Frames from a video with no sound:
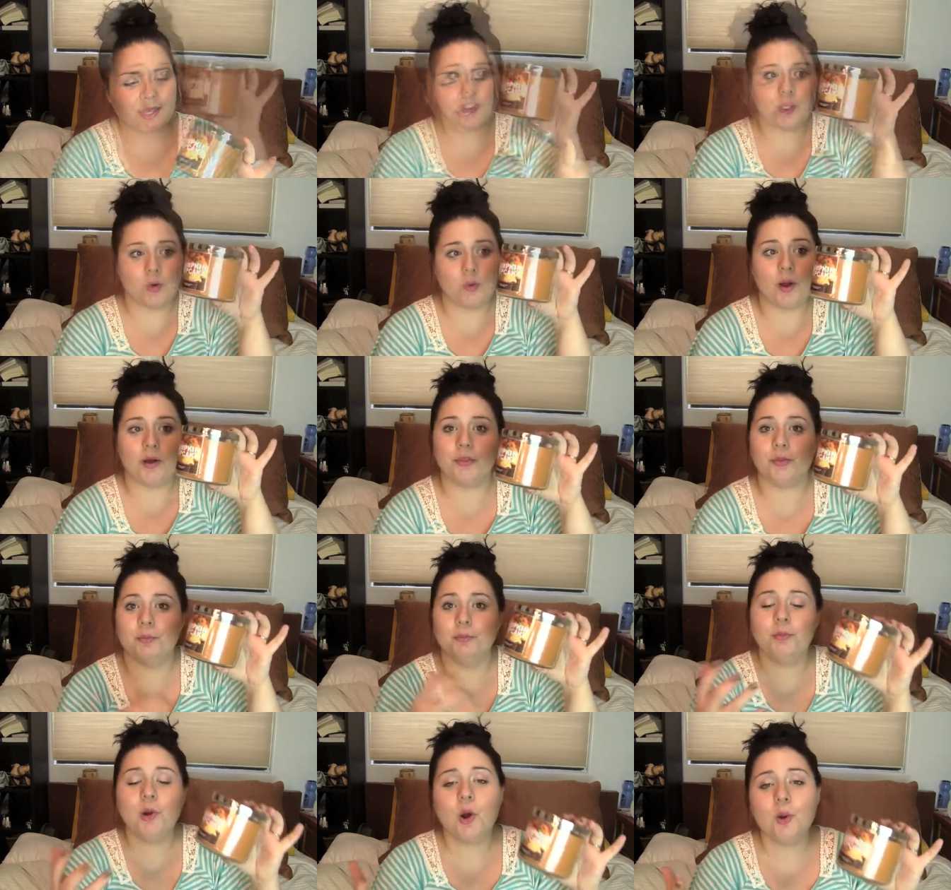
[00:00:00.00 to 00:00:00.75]
So at
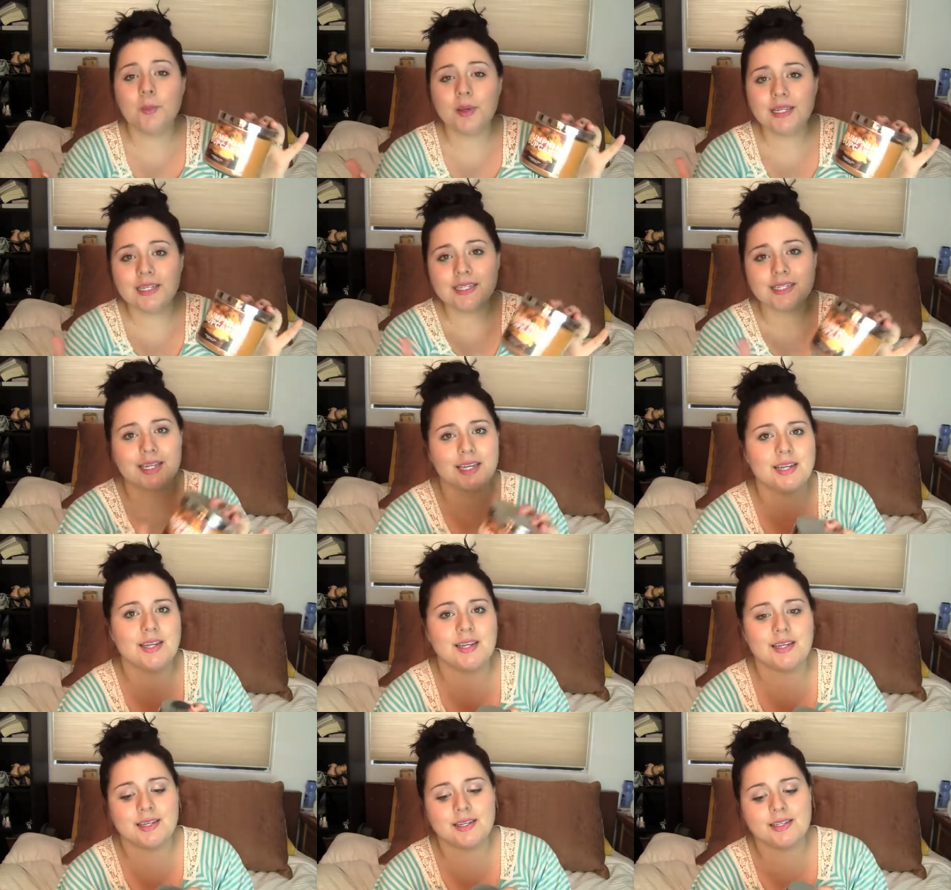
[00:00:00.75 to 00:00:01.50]
the moment,
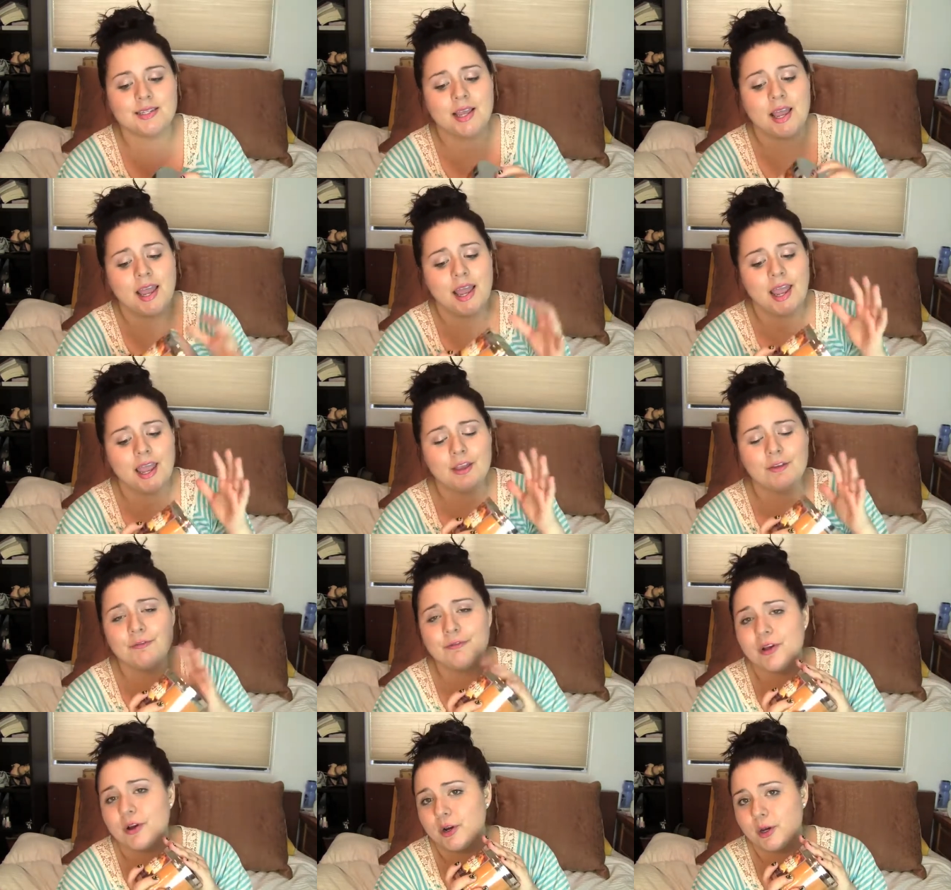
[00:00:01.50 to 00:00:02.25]
it is
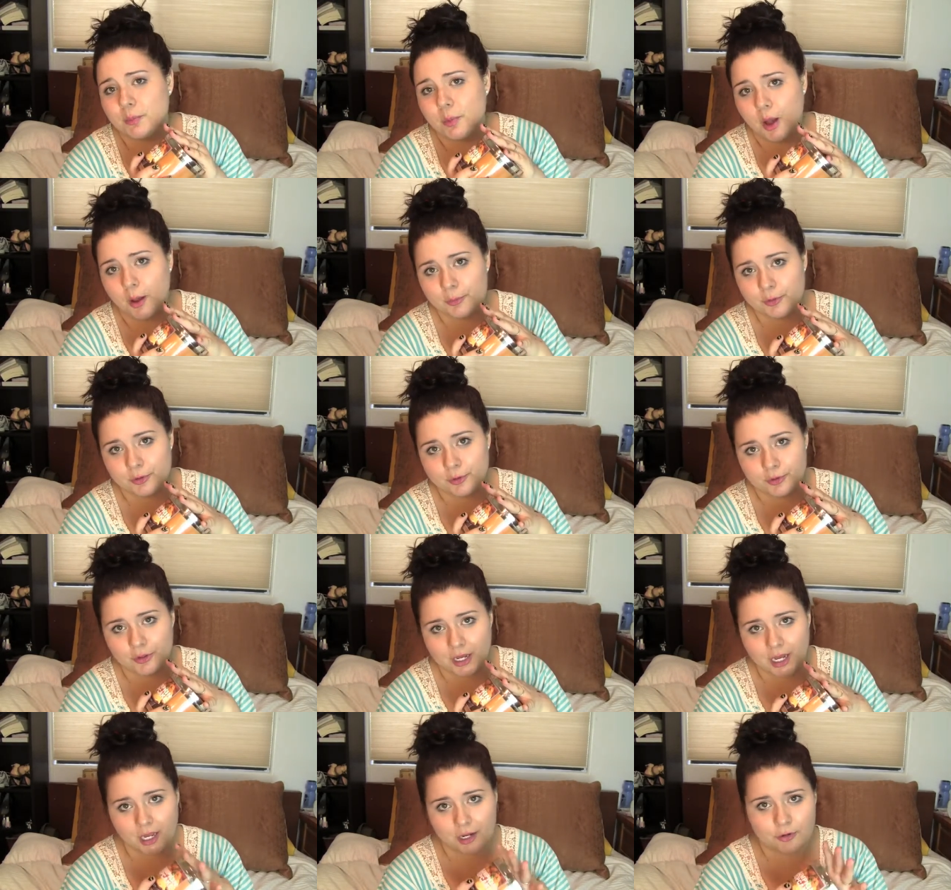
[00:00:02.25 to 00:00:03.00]
a very
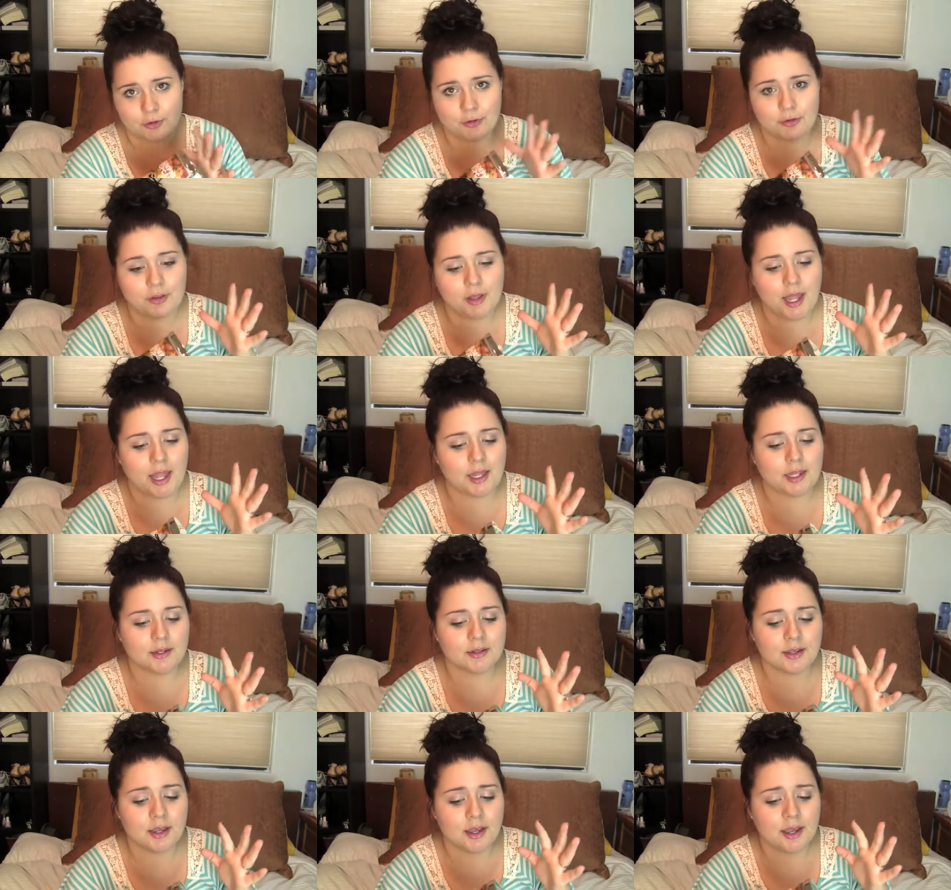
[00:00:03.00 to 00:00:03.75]
popular candle,
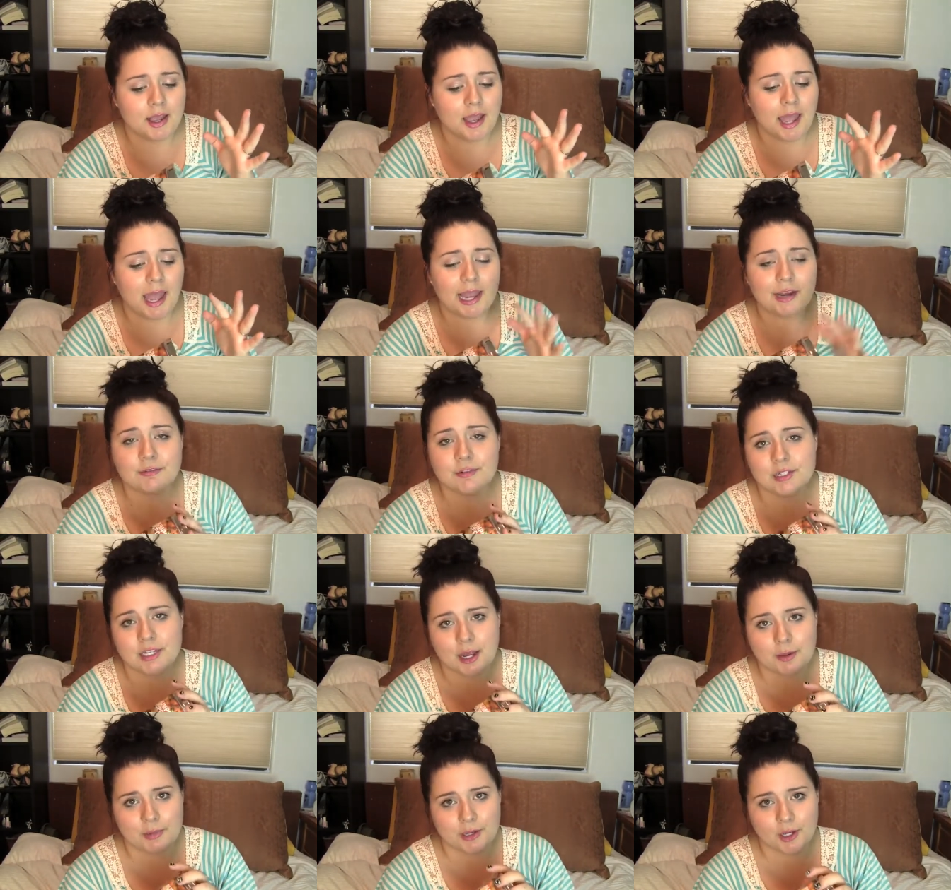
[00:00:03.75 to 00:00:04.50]
and every
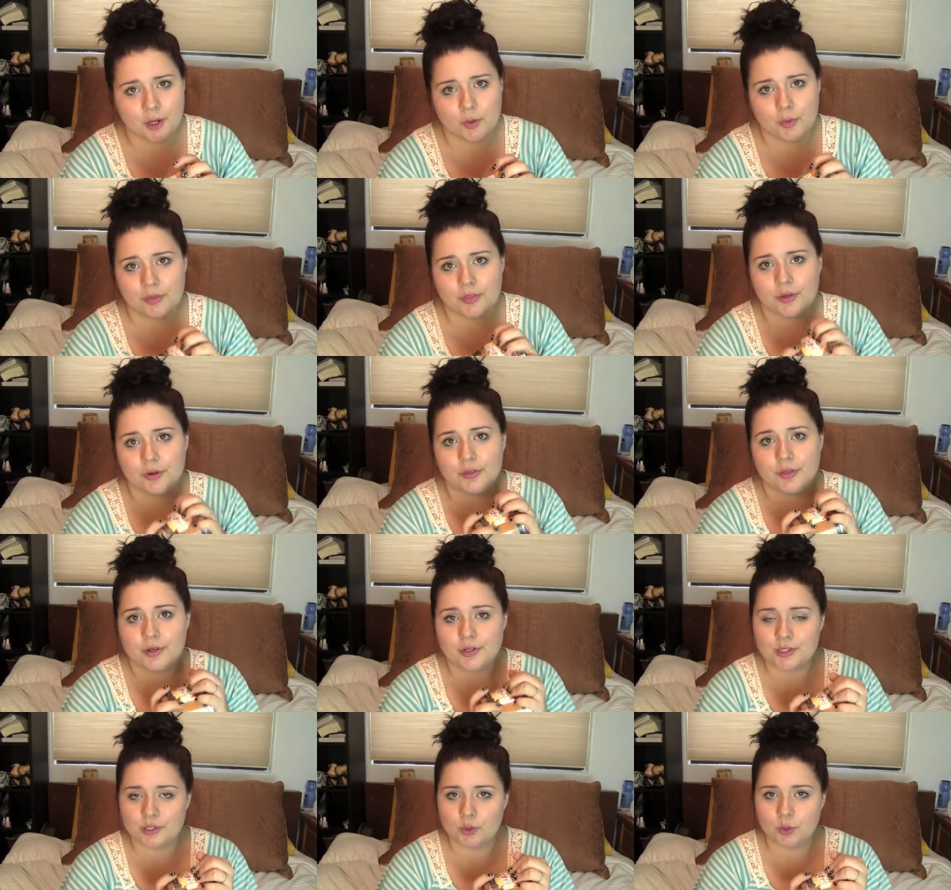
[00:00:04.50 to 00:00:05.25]
time I go in there,
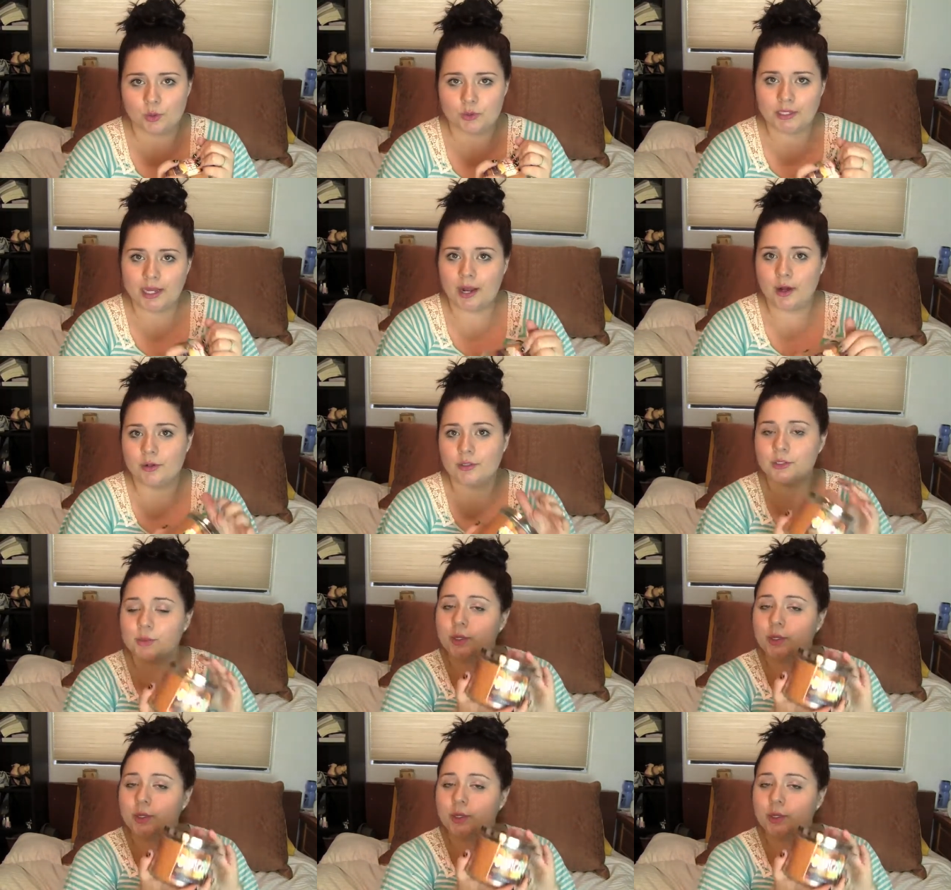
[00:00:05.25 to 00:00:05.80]
they're sold out.